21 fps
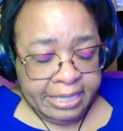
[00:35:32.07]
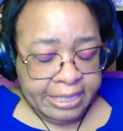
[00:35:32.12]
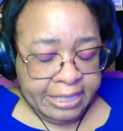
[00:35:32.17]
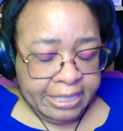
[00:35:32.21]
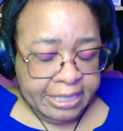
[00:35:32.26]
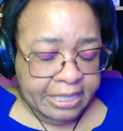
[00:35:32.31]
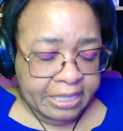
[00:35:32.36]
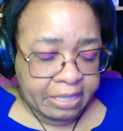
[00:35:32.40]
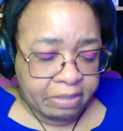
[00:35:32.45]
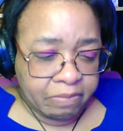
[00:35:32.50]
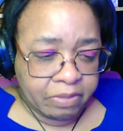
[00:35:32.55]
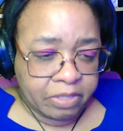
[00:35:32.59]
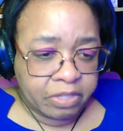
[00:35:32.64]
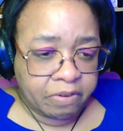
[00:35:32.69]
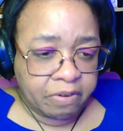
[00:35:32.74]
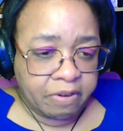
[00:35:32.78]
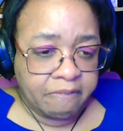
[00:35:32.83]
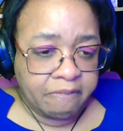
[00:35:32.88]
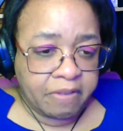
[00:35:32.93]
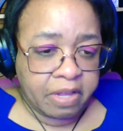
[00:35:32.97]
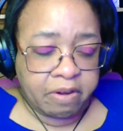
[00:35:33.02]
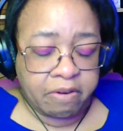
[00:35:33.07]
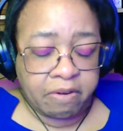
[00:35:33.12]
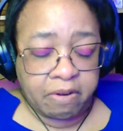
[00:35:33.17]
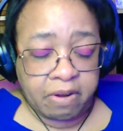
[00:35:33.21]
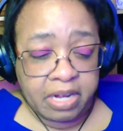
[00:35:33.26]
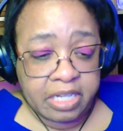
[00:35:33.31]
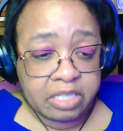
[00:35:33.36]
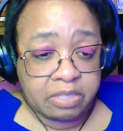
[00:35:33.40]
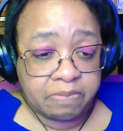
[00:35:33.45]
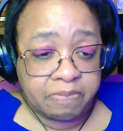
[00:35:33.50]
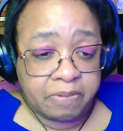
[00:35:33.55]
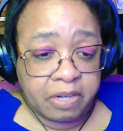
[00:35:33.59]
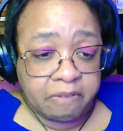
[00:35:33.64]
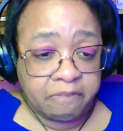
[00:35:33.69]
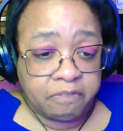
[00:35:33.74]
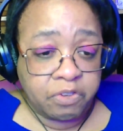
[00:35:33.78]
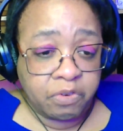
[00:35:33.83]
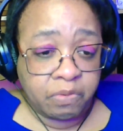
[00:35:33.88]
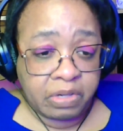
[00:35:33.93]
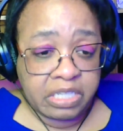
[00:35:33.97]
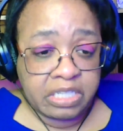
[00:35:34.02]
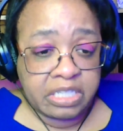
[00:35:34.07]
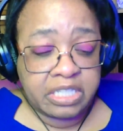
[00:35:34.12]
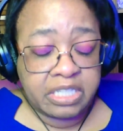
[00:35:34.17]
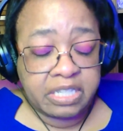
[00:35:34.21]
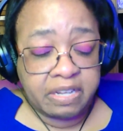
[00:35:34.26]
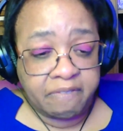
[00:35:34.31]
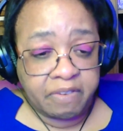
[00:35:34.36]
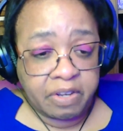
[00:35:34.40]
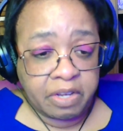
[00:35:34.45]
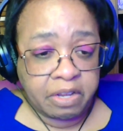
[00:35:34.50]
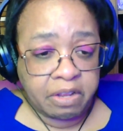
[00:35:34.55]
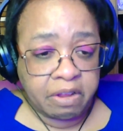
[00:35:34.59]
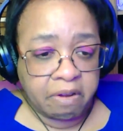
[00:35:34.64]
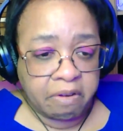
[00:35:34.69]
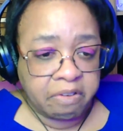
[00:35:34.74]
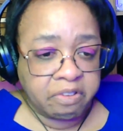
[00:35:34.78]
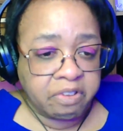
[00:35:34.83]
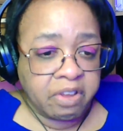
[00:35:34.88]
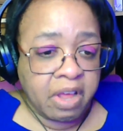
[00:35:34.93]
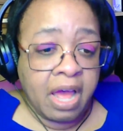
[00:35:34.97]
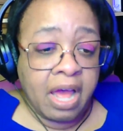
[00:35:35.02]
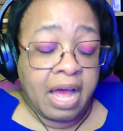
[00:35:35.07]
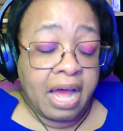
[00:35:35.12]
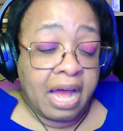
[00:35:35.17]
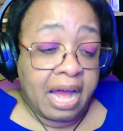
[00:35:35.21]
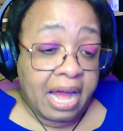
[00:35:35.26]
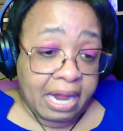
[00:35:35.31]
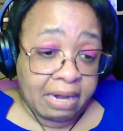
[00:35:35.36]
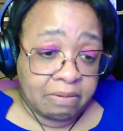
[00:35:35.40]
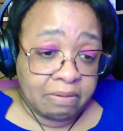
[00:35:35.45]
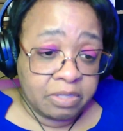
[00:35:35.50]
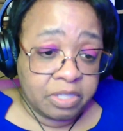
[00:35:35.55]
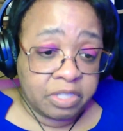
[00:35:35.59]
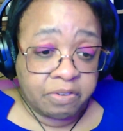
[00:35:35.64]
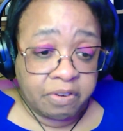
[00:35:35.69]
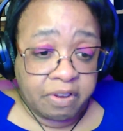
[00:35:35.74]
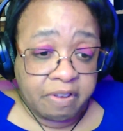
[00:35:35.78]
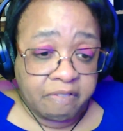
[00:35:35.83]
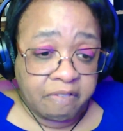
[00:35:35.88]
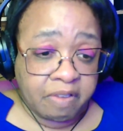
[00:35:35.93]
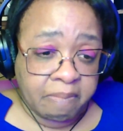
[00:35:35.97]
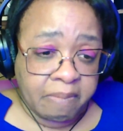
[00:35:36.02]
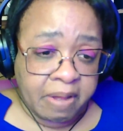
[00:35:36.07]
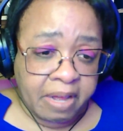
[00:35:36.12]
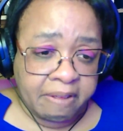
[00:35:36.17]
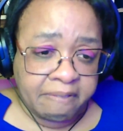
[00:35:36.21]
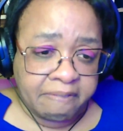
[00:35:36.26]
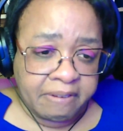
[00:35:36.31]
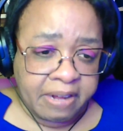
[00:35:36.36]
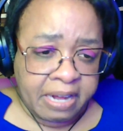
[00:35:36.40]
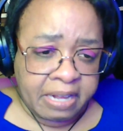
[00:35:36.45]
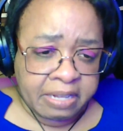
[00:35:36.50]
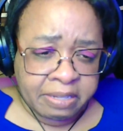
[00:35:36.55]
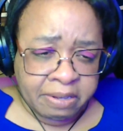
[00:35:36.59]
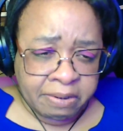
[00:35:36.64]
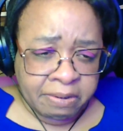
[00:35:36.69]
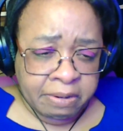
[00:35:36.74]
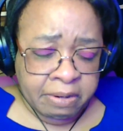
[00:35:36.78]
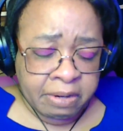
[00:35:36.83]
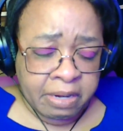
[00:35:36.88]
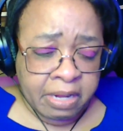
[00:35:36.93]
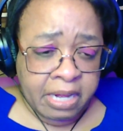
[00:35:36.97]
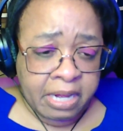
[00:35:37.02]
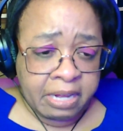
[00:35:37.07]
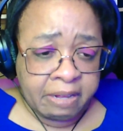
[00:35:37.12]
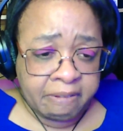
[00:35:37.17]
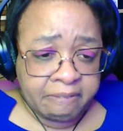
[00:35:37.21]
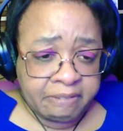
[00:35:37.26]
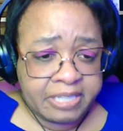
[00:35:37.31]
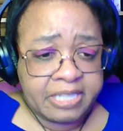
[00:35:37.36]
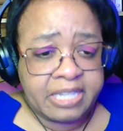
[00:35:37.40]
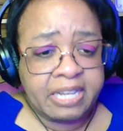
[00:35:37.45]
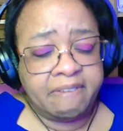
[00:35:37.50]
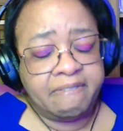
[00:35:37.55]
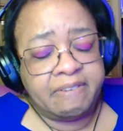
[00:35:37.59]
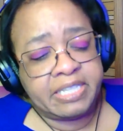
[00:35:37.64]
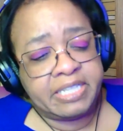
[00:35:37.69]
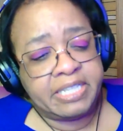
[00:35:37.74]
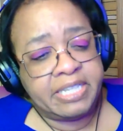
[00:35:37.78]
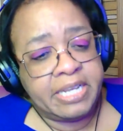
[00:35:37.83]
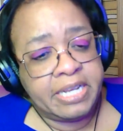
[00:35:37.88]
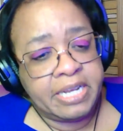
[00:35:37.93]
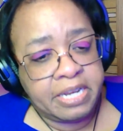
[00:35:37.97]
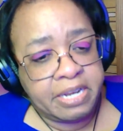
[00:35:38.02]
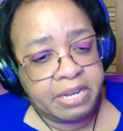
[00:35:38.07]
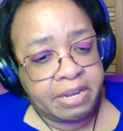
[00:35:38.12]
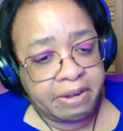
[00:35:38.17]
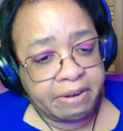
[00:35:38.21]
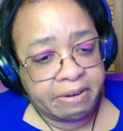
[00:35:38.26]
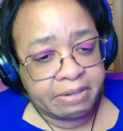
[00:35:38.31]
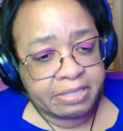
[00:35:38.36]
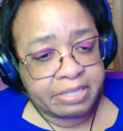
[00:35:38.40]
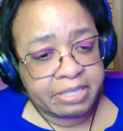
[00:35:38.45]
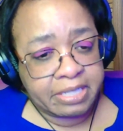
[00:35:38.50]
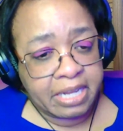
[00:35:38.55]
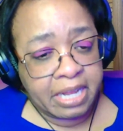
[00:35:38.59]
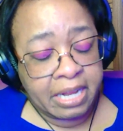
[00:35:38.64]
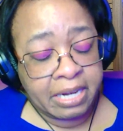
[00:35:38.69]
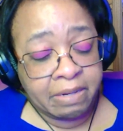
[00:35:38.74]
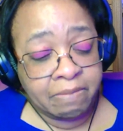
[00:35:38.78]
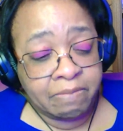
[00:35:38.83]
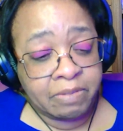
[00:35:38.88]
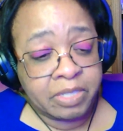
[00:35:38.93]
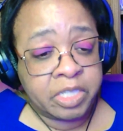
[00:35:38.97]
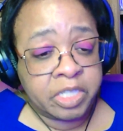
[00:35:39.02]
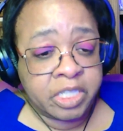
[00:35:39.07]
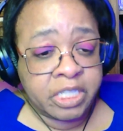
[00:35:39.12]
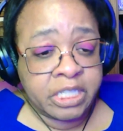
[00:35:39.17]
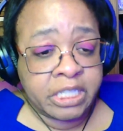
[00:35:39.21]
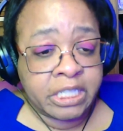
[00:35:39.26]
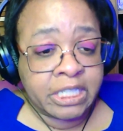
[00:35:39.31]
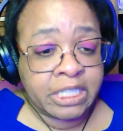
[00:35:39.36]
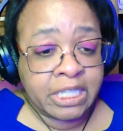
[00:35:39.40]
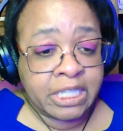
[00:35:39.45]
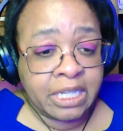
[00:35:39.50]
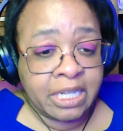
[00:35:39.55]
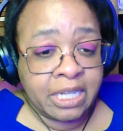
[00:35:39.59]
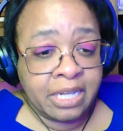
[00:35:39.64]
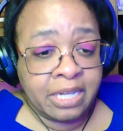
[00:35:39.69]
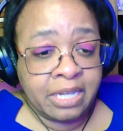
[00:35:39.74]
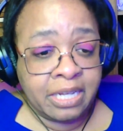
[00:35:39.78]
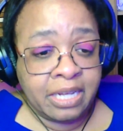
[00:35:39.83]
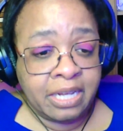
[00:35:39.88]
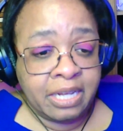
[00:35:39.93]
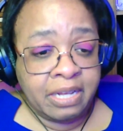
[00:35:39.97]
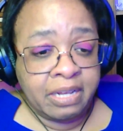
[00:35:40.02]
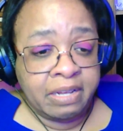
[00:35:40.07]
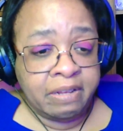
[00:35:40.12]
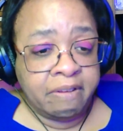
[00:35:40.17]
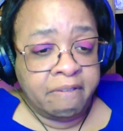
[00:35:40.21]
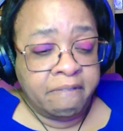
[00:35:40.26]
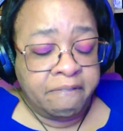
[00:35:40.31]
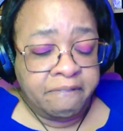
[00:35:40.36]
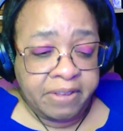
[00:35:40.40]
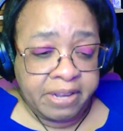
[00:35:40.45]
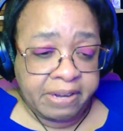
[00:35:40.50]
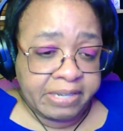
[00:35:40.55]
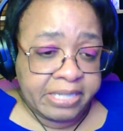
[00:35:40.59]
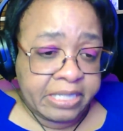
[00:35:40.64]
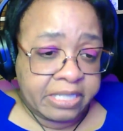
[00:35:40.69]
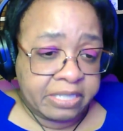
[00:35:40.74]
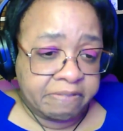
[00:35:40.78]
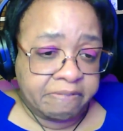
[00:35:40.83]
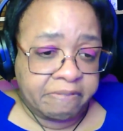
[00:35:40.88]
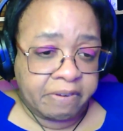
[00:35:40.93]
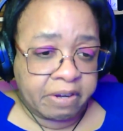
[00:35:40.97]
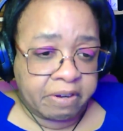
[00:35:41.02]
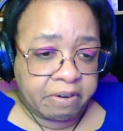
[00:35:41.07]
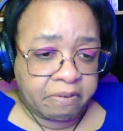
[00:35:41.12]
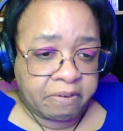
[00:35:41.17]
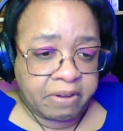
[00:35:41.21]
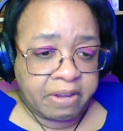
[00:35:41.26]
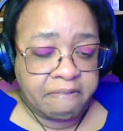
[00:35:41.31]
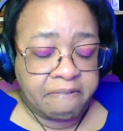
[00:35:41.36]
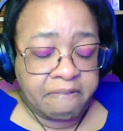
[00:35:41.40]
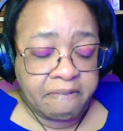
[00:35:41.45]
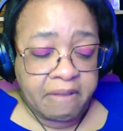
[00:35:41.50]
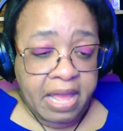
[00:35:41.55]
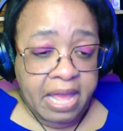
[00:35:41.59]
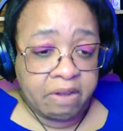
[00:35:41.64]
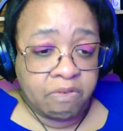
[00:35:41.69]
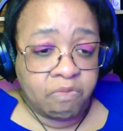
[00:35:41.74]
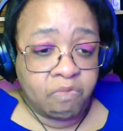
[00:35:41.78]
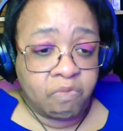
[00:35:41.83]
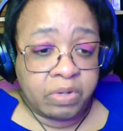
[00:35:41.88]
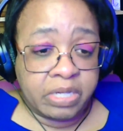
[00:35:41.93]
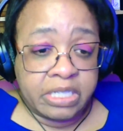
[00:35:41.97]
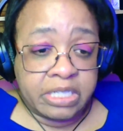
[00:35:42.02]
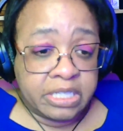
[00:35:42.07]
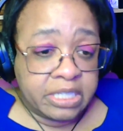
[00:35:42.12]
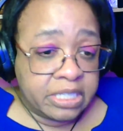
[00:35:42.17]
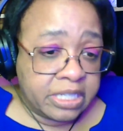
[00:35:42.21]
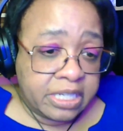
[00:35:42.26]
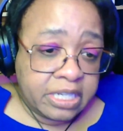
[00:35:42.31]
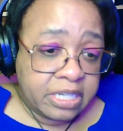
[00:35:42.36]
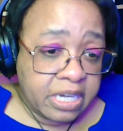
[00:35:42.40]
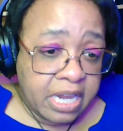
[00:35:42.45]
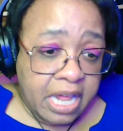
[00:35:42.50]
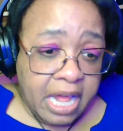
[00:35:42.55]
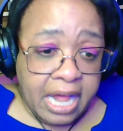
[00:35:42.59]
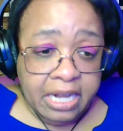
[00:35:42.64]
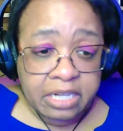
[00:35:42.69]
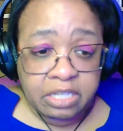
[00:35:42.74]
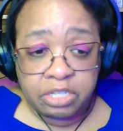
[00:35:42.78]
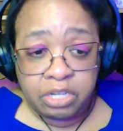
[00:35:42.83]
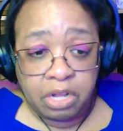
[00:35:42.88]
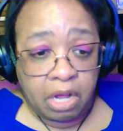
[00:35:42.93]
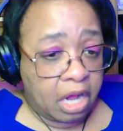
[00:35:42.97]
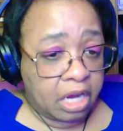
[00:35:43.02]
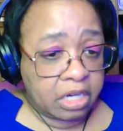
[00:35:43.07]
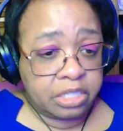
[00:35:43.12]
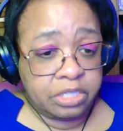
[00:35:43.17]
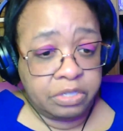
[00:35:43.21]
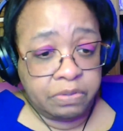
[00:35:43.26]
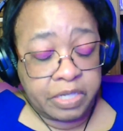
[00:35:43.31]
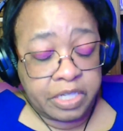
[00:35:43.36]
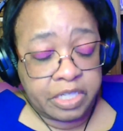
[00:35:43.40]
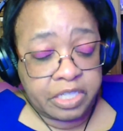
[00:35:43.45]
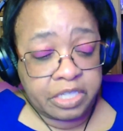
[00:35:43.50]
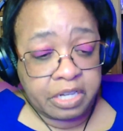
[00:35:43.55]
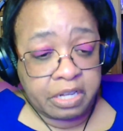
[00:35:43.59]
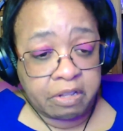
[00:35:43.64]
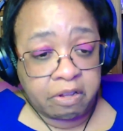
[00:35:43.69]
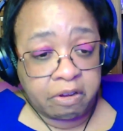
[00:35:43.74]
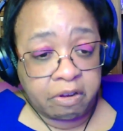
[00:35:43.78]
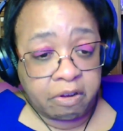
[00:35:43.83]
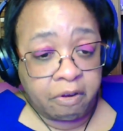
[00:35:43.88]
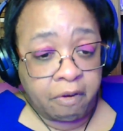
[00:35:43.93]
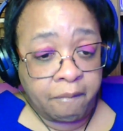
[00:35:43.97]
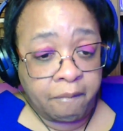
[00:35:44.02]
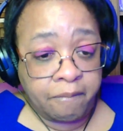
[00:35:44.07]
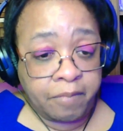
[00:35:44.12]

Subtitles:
She was grieving her husband of 27 years. I was grieving my father of 17 years. And it was just a very different grief. And we did not talk to each other